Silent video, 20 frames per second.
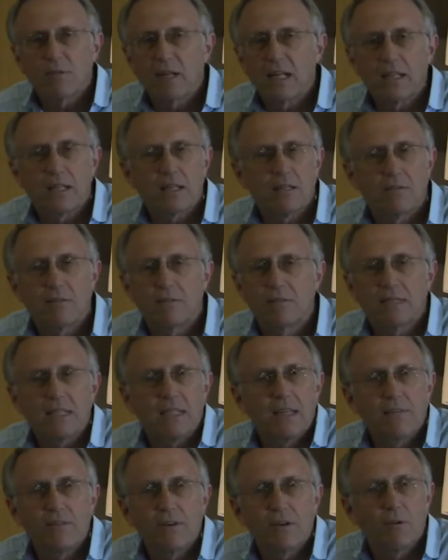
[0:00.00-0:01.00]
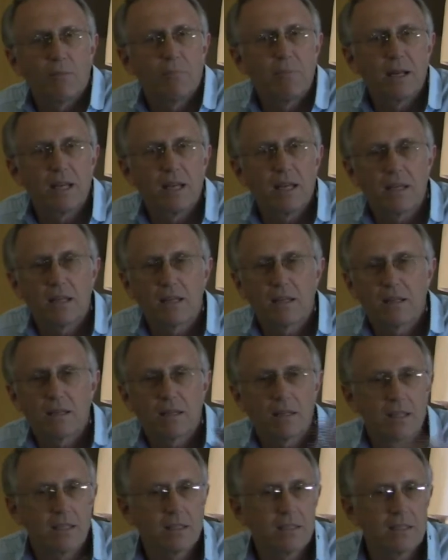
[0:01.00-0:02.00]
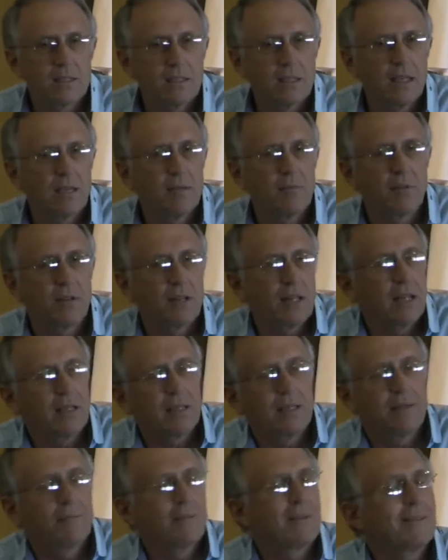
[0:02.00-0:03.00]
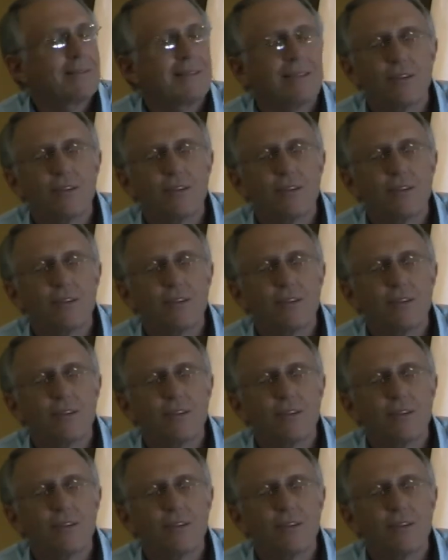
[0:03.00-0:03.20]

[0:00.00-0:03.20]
what or whatever or play in this team or that team.